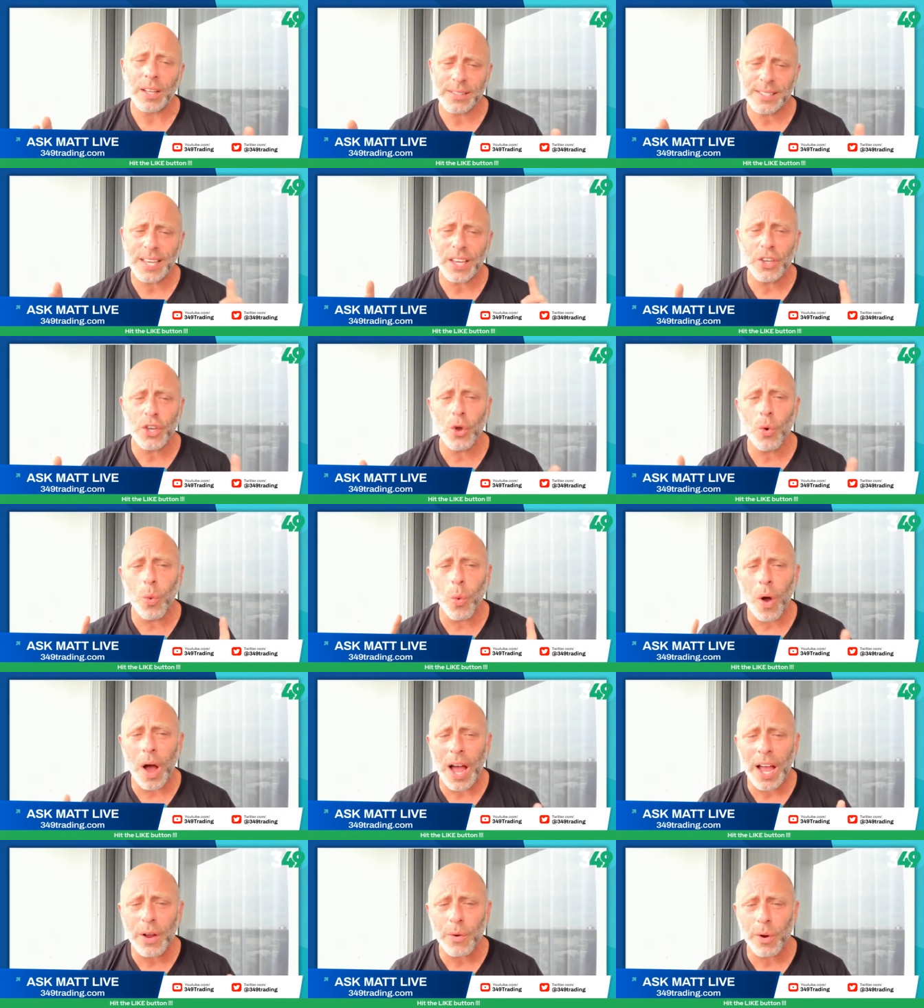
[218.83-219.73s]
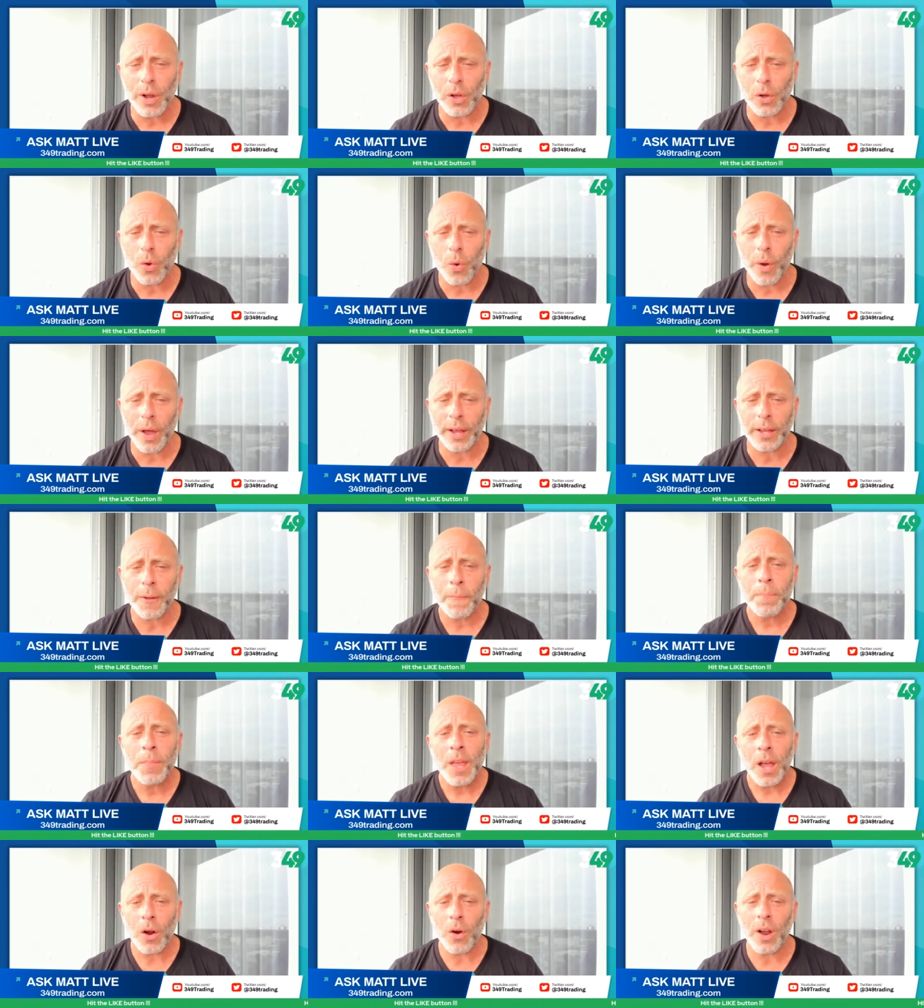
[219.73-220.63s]
I'll tell you why real quick.
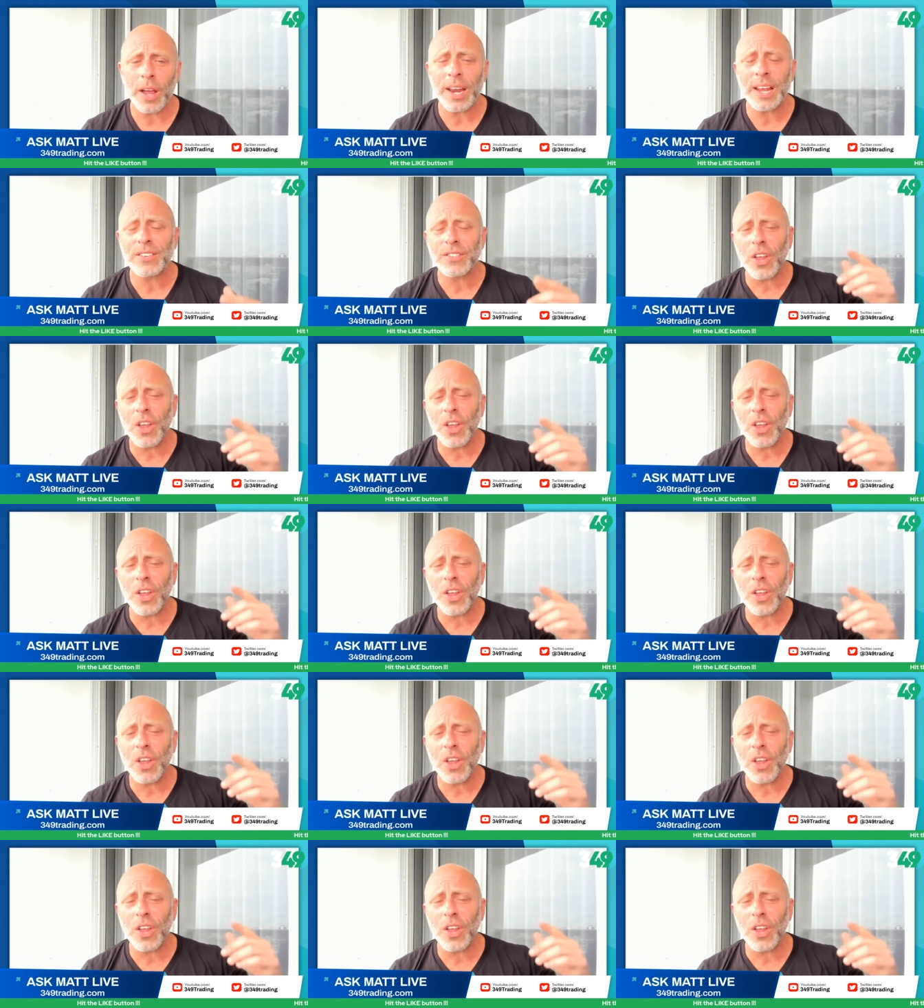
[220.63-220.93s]
All right.